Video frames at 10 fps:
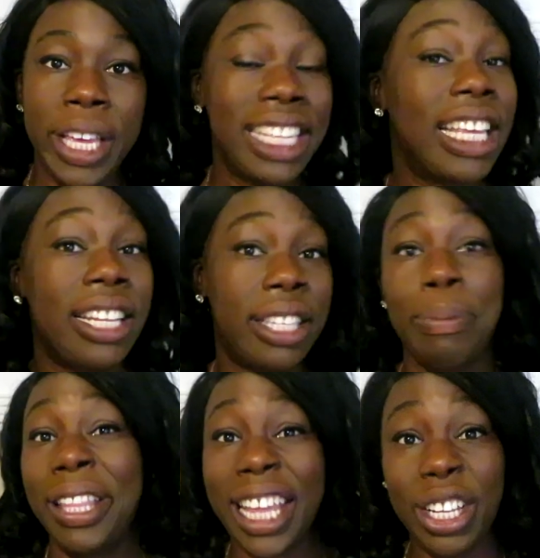because that is
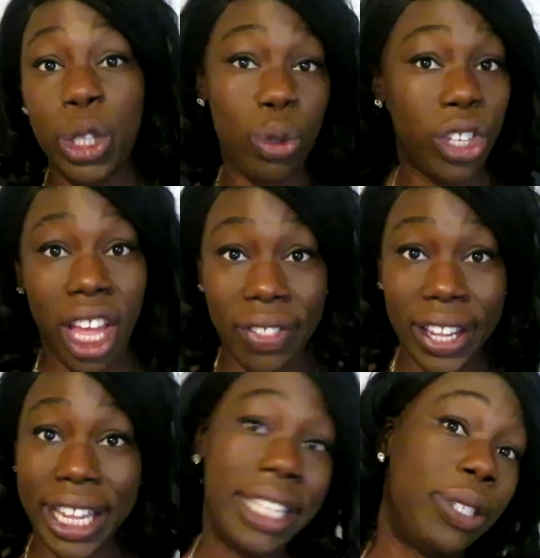something that is usually on
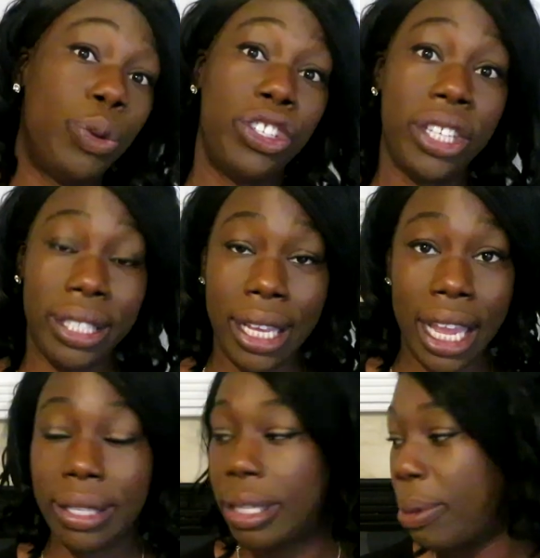the list, which is,
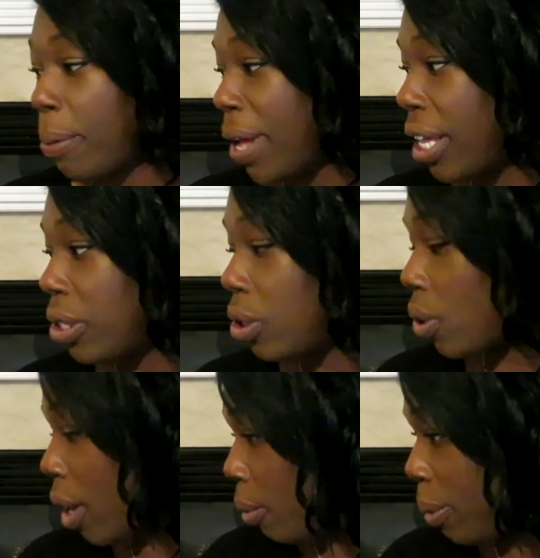again, Ziploc bags.
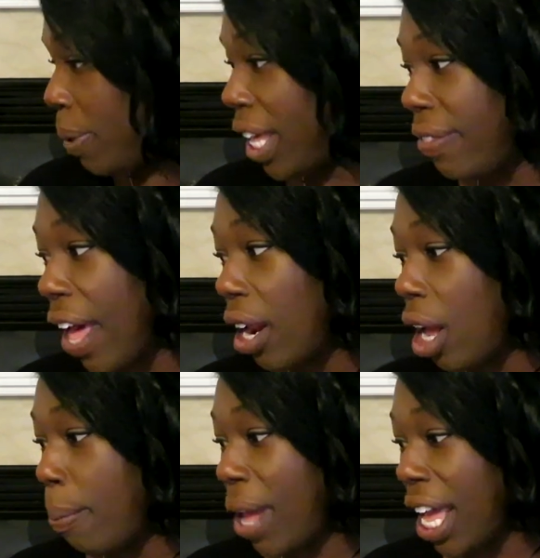So I will be picking that
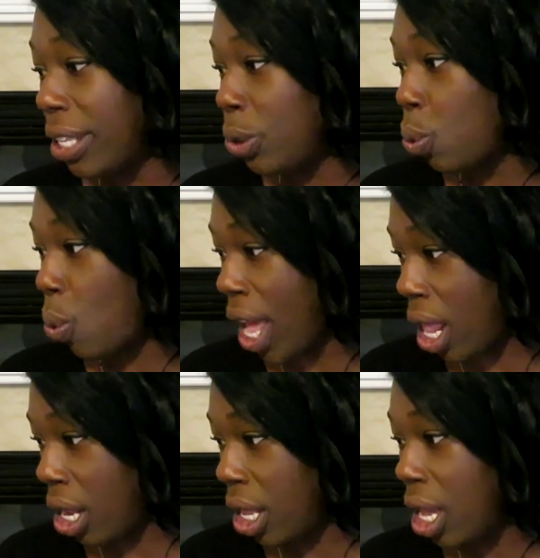up as
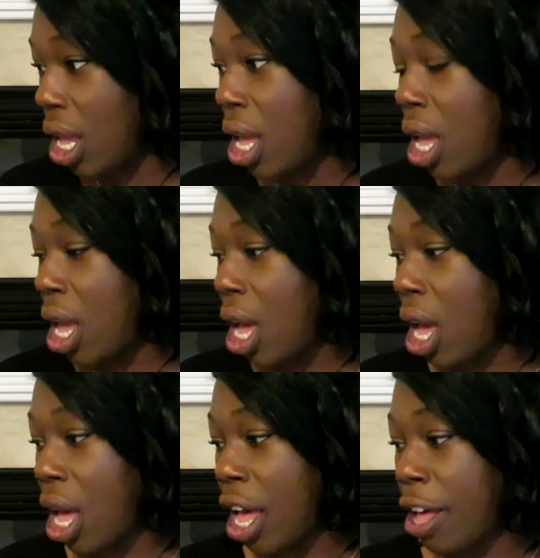well.
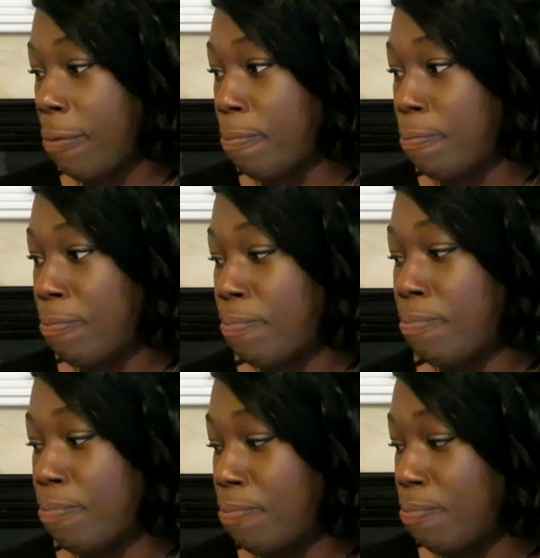
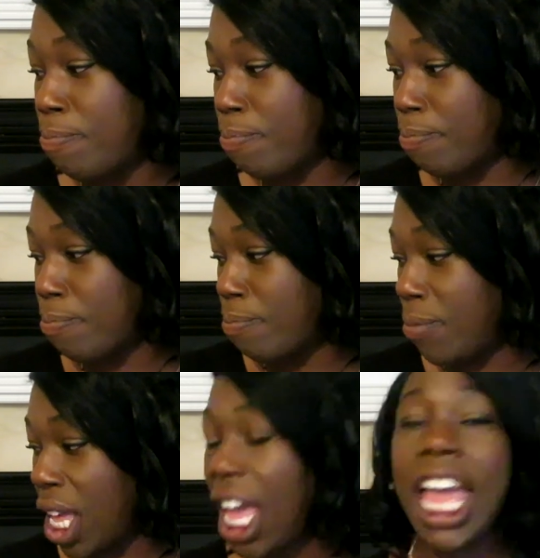
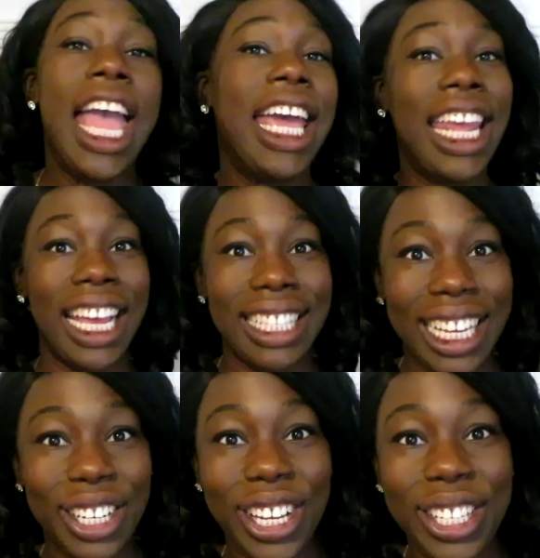And hand
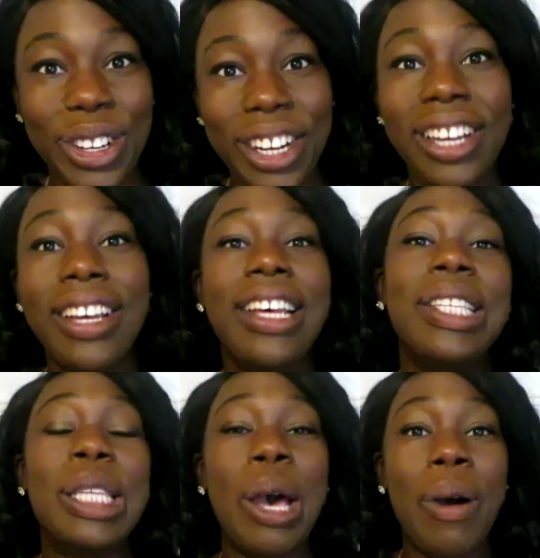sanitizer.
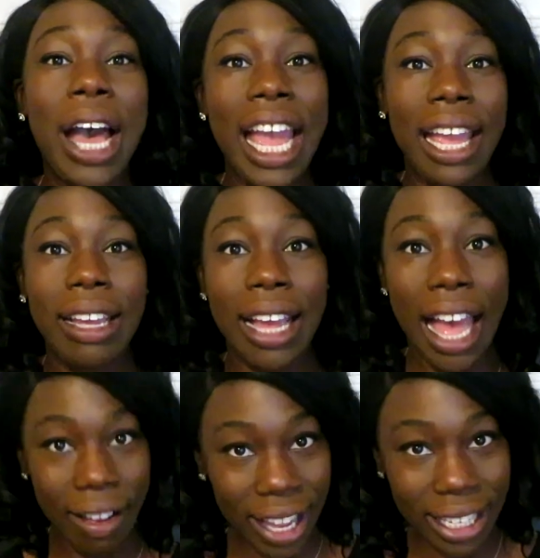So I
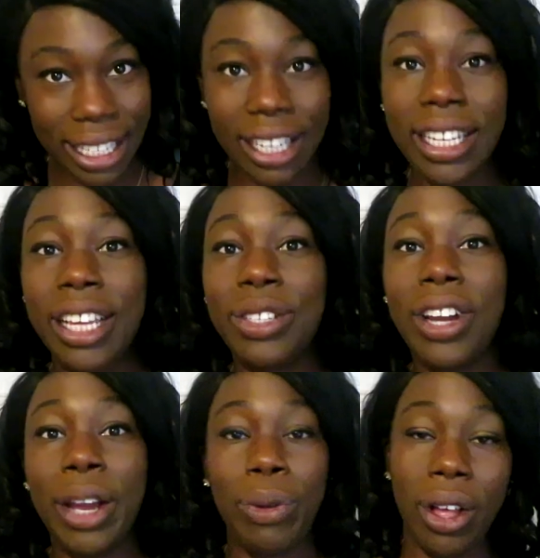have hand
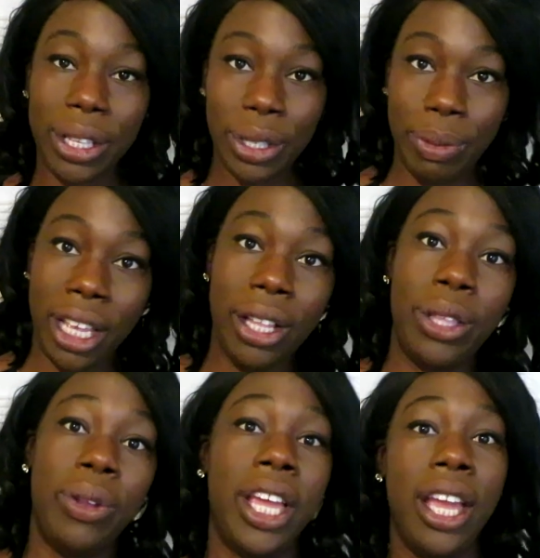sanitizer. I will also be
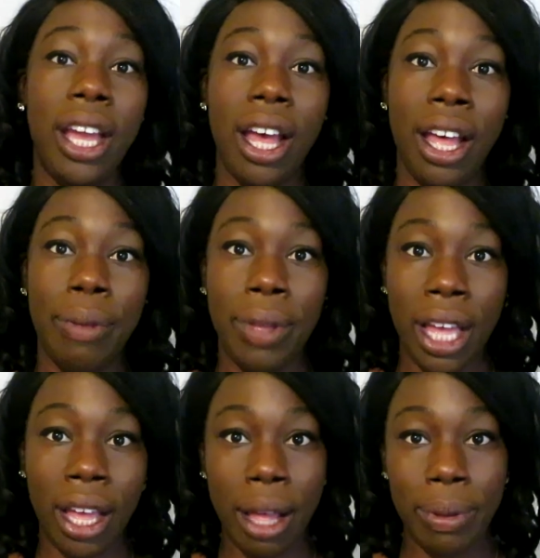including
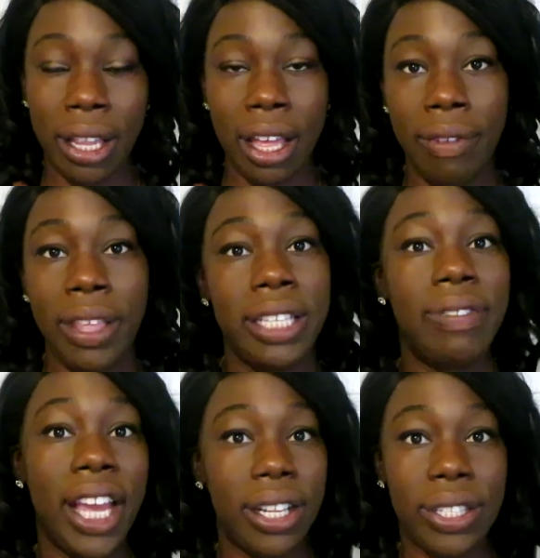a couple of
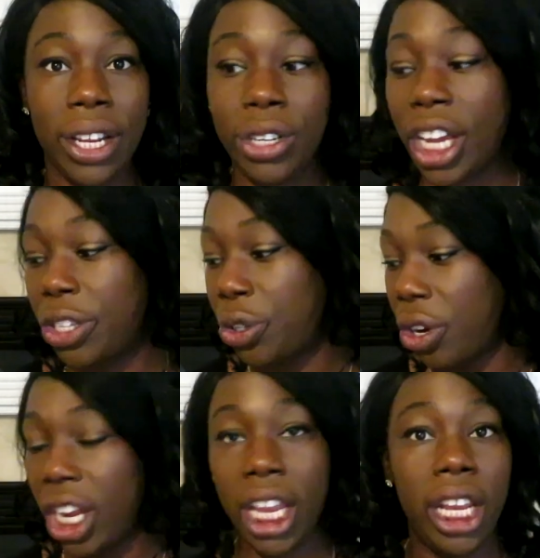things of hand
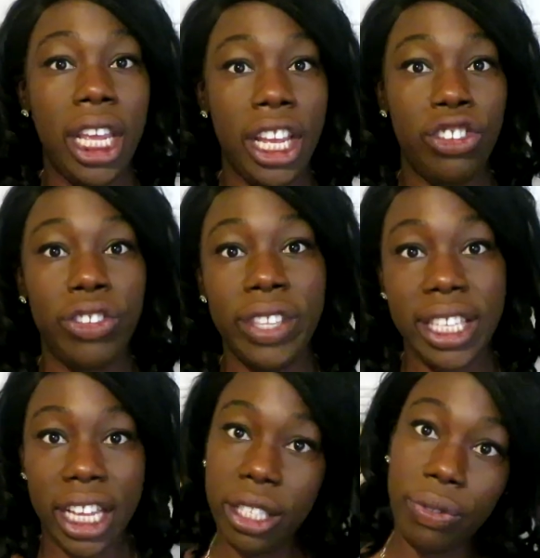sanitizer in each of
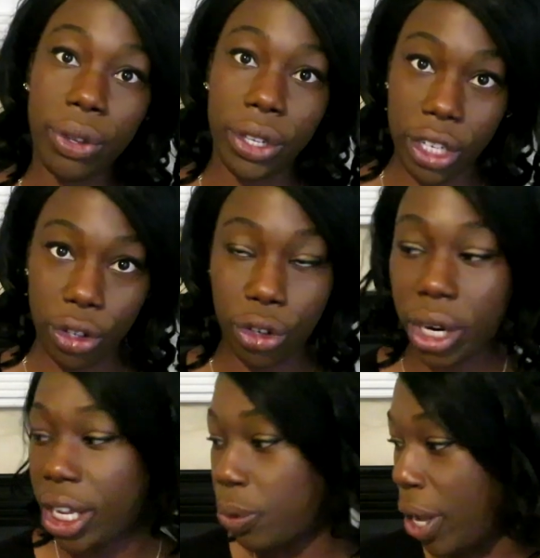the sets for the
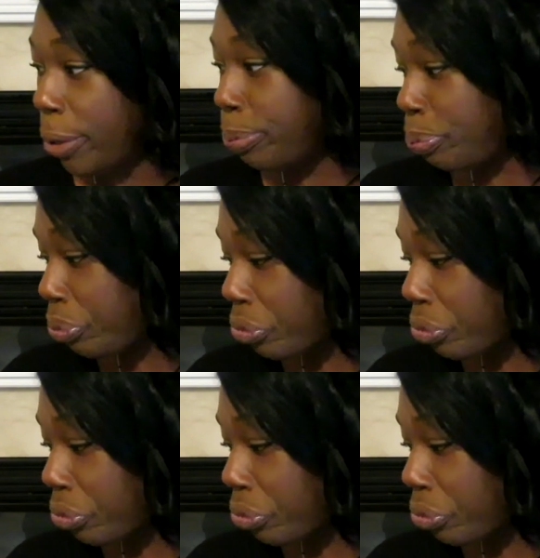teacher as well.